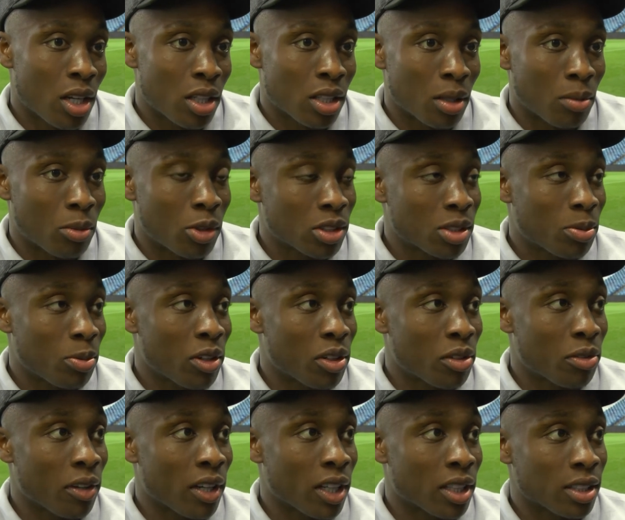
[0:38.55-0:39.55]
the most
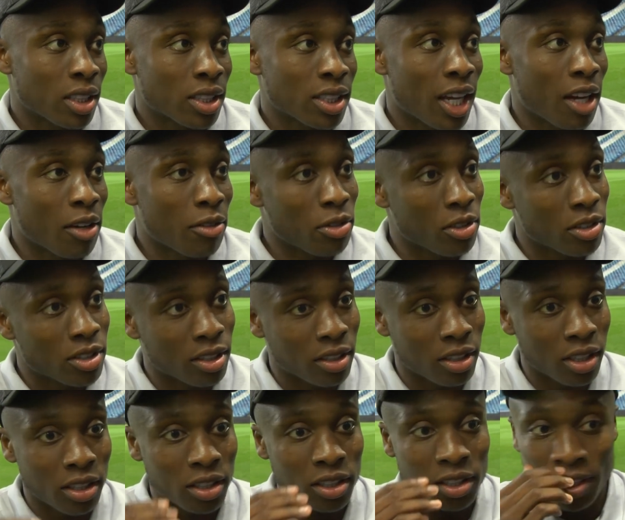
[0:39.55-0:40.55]
important thing is us getting through
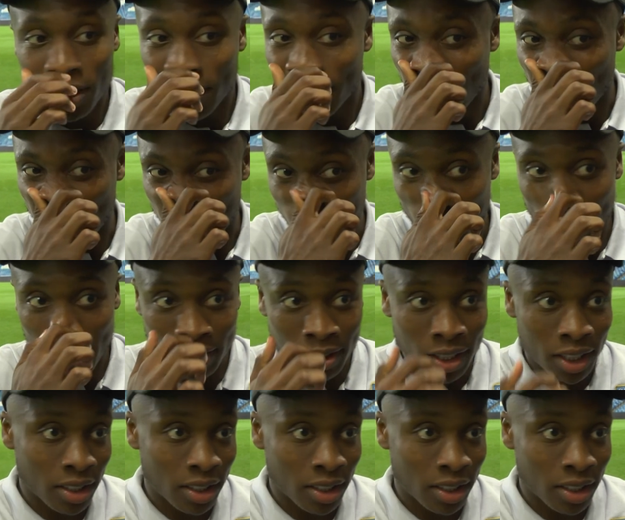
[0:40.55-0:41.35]
to next round,